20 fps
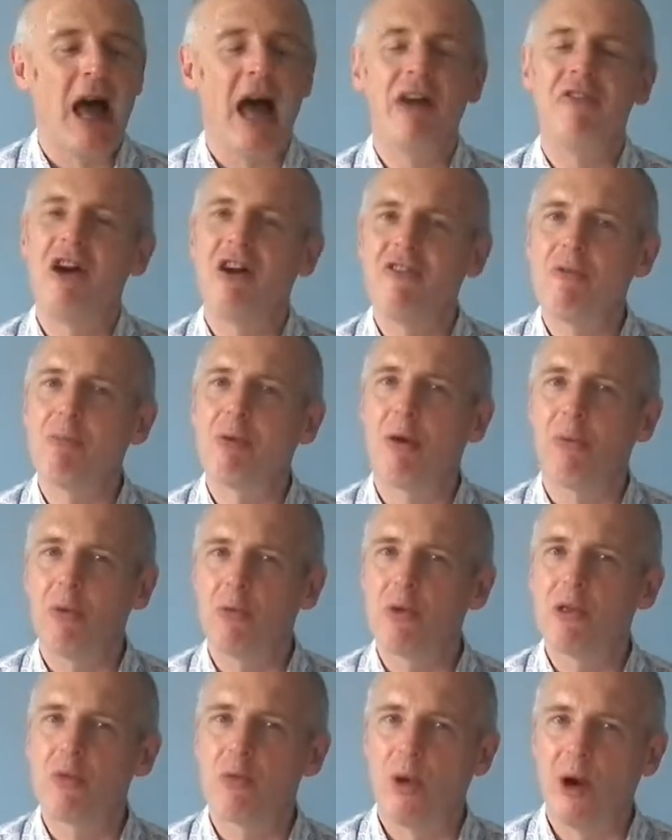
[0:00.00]
If I have a
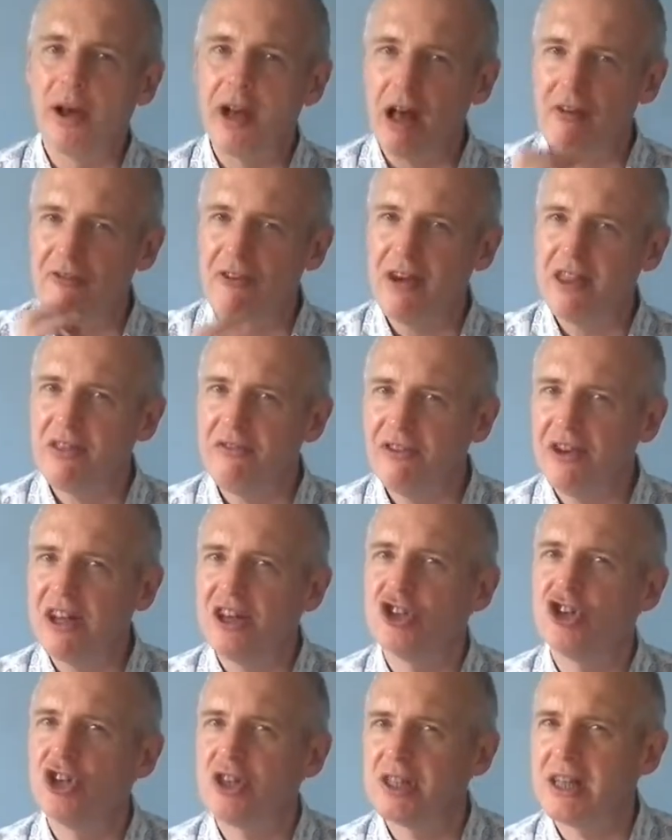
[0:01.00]
problem with the wine, I find the
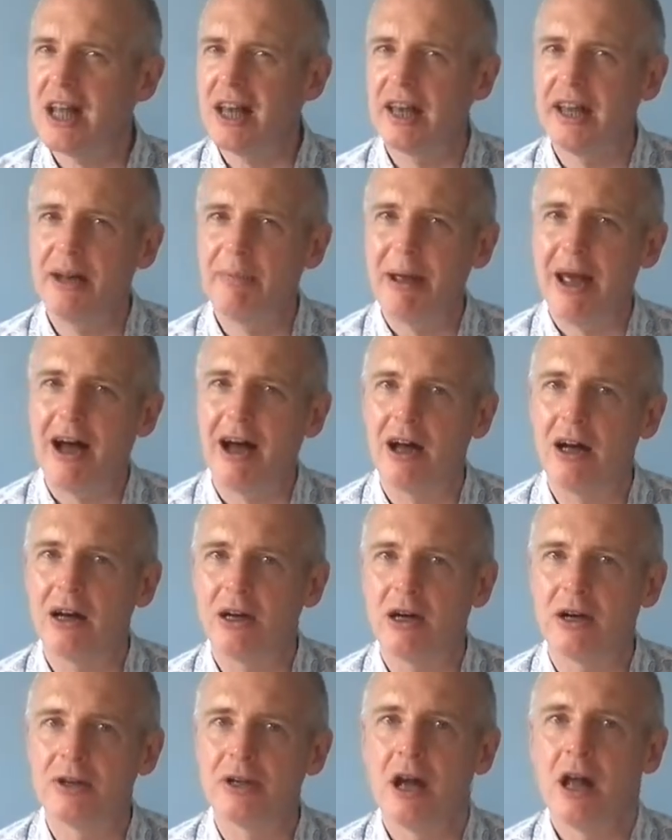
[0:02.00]
finish just that little bit
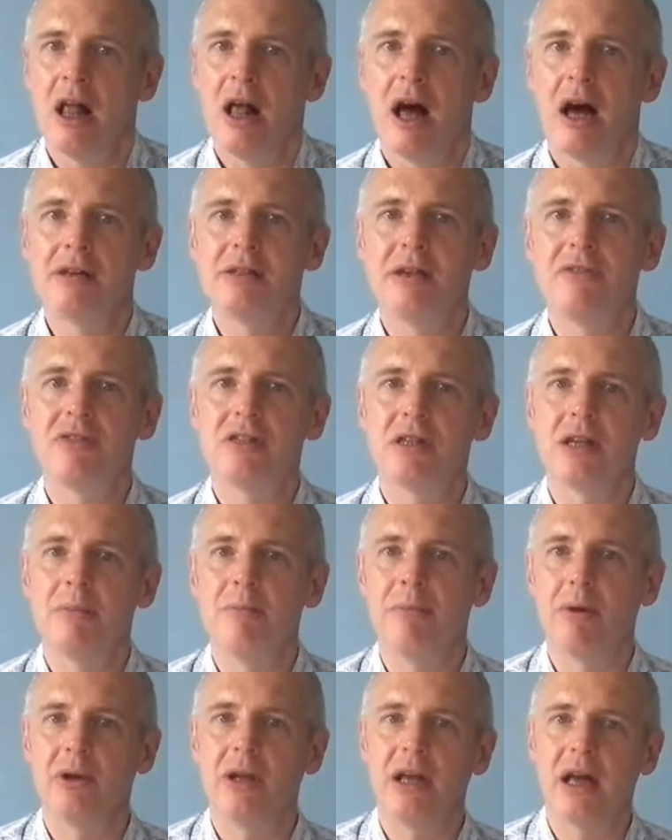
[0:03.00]
hard, as if
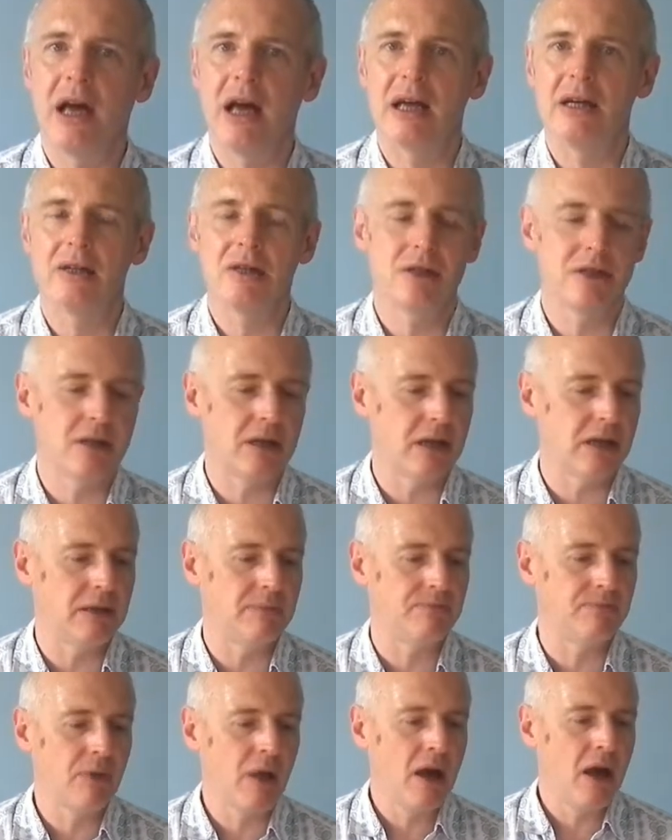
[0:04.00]
somebody has
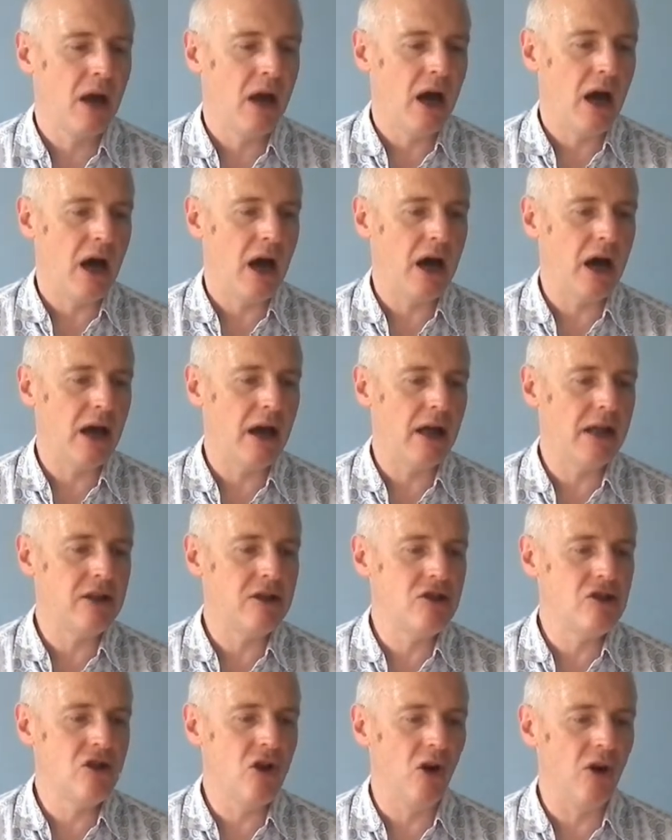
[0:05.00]

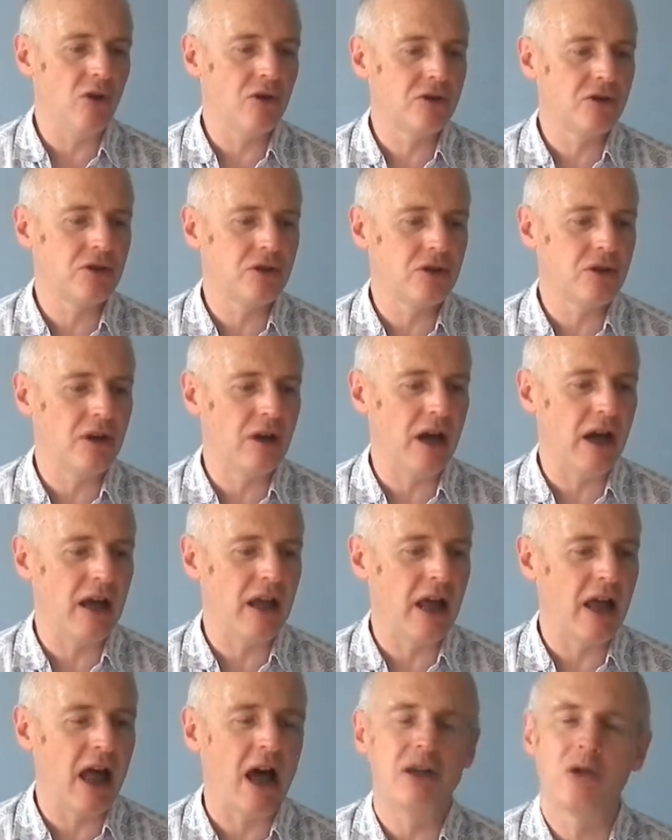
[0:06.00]

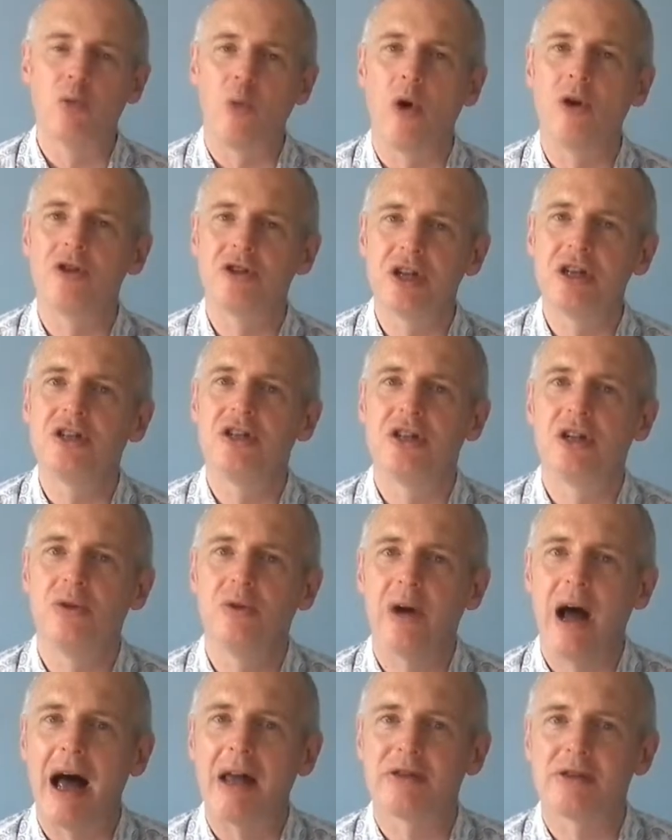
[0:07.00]
has wanted
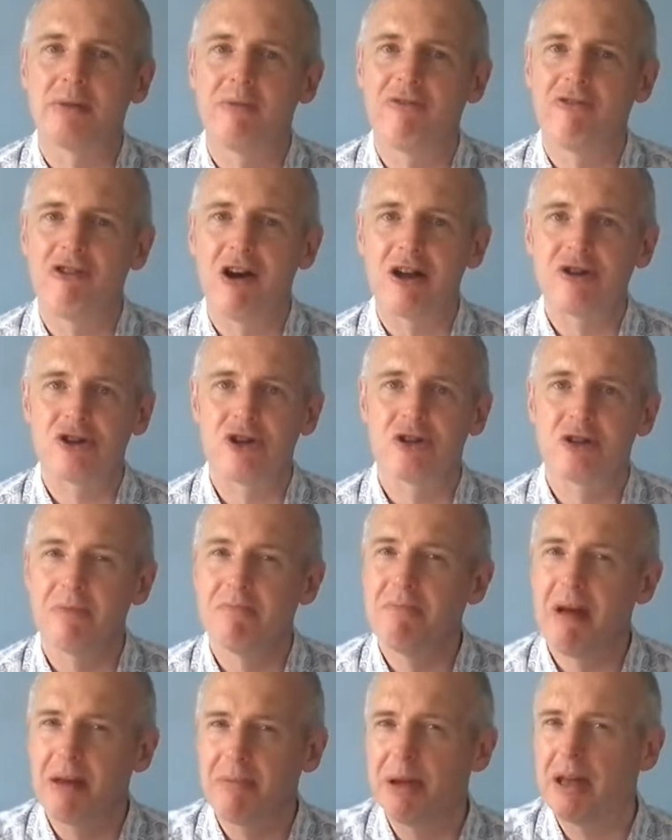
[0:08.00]
to add some freshness
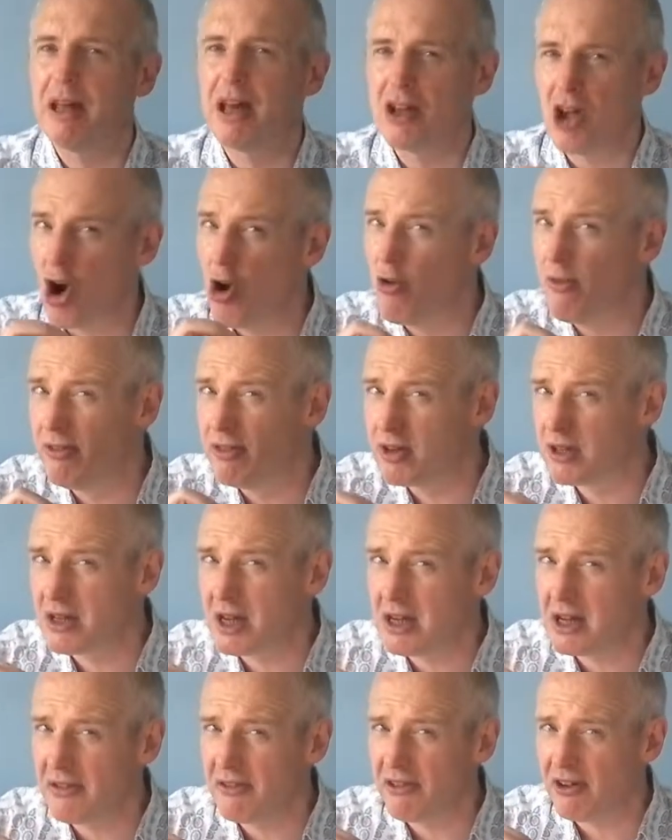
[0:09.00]
and maybe over
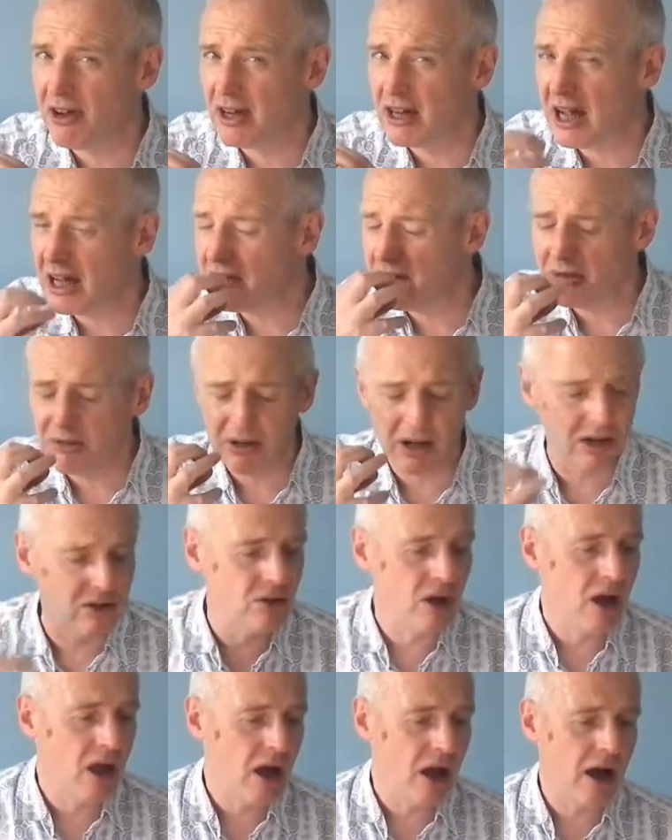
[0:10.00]
acidified. I don't
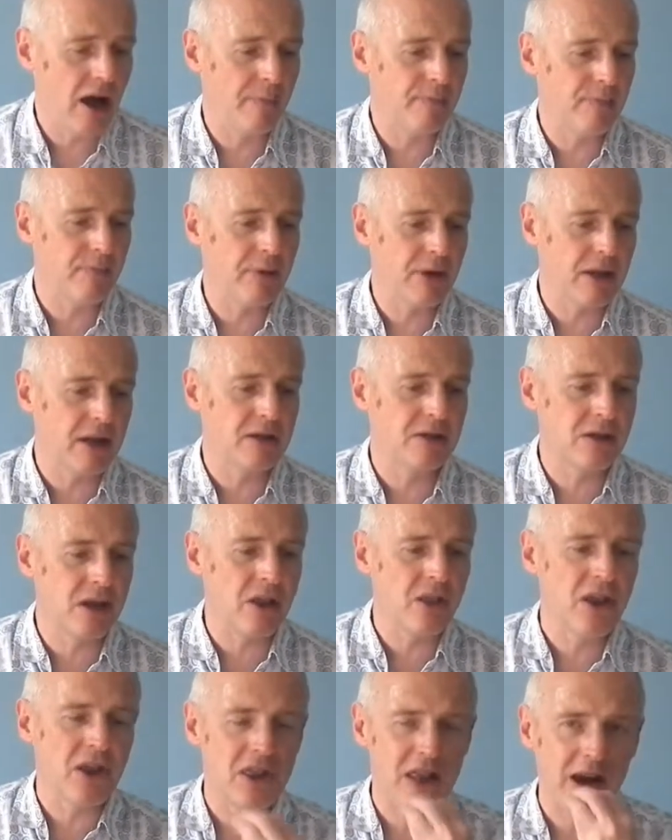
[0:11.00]
know. But there's
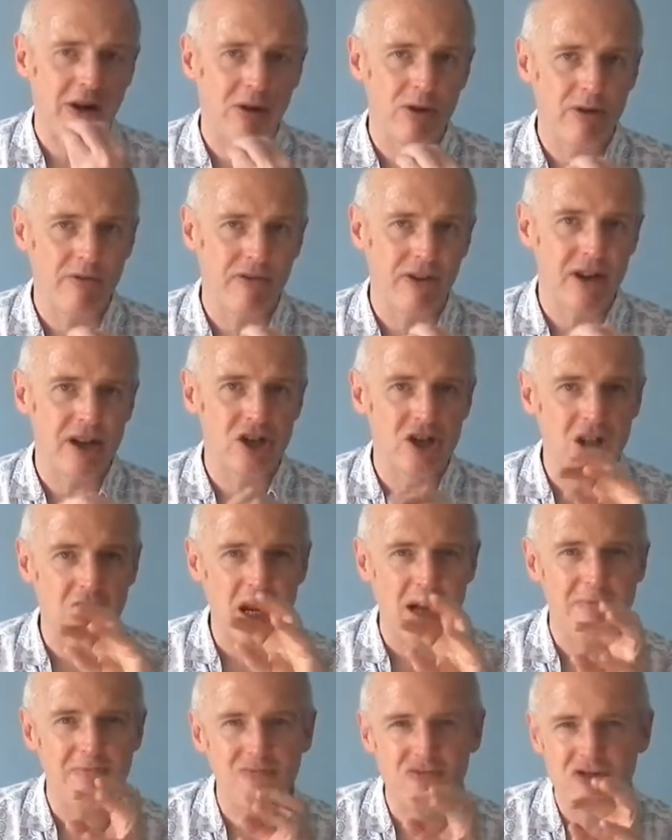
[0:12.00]
something there on the finish
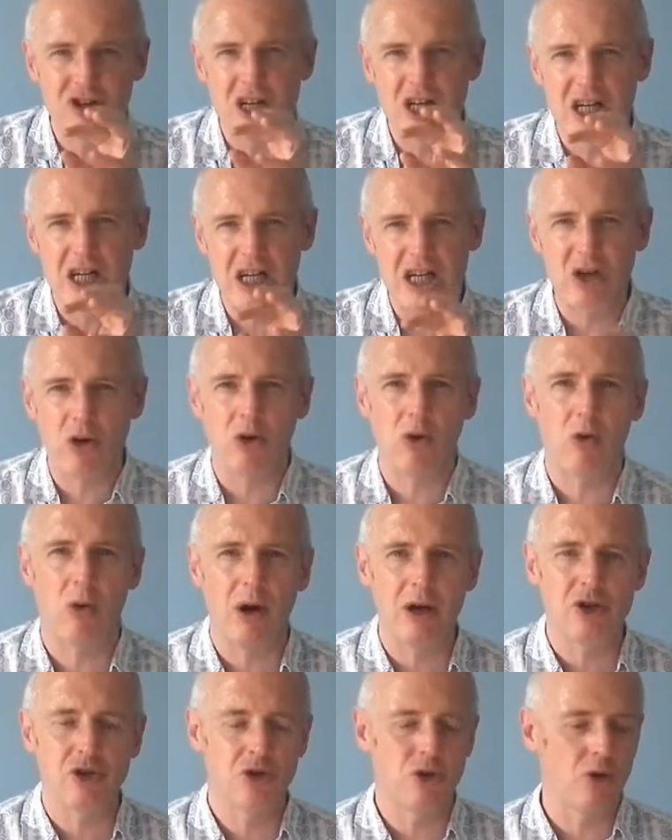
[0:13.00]
that I'm really not
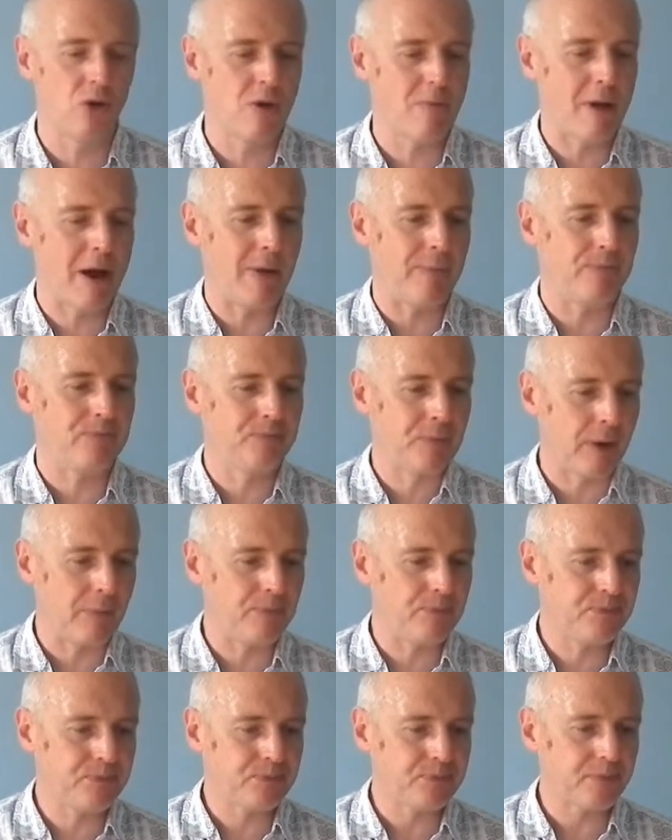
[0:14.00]
quite sure about.
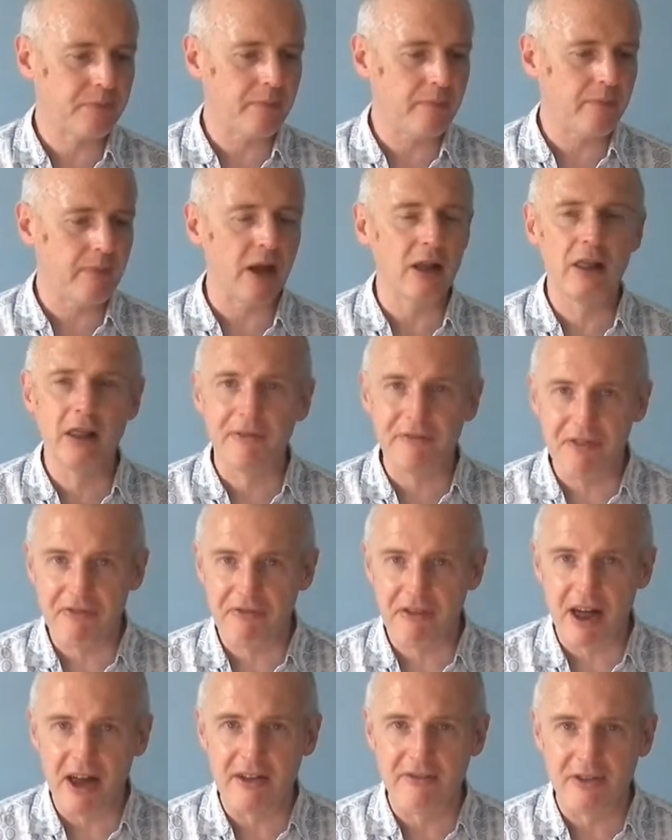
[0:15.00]
Love the
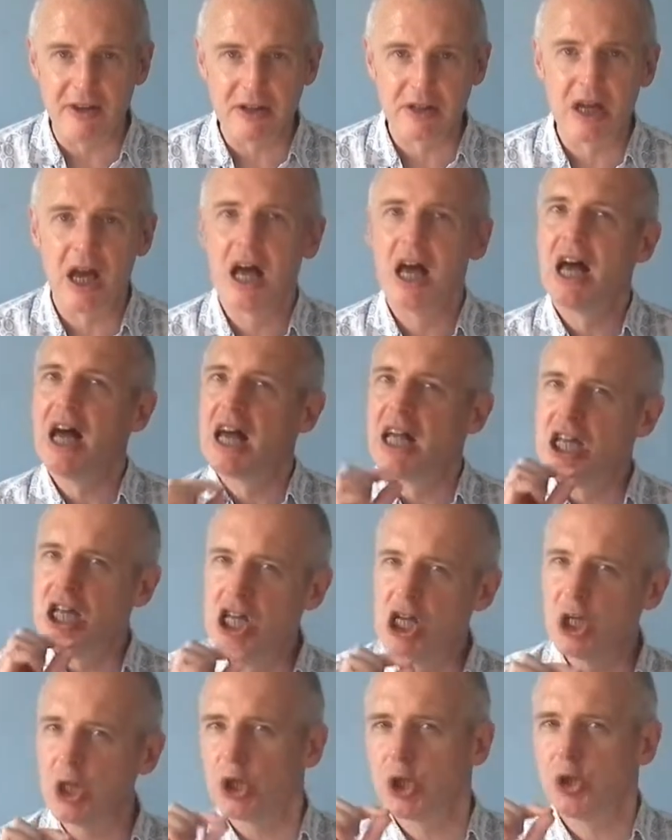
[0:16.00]
flavours,
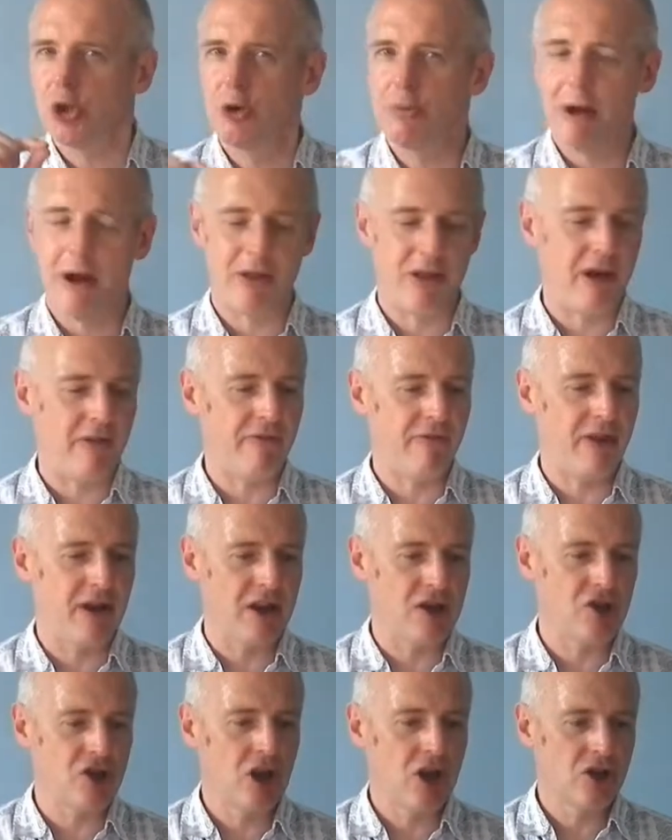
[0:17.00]
not sure about that
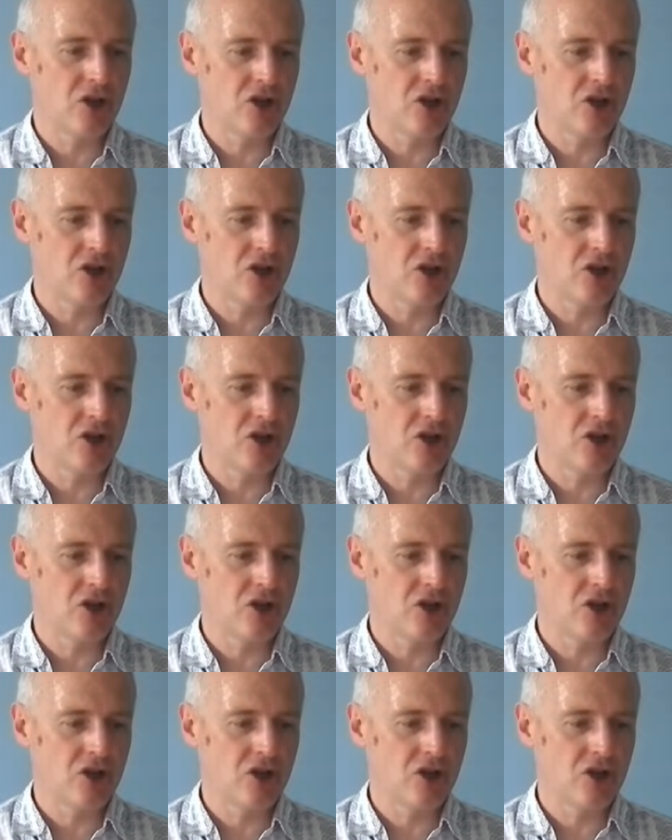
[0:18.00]
finish.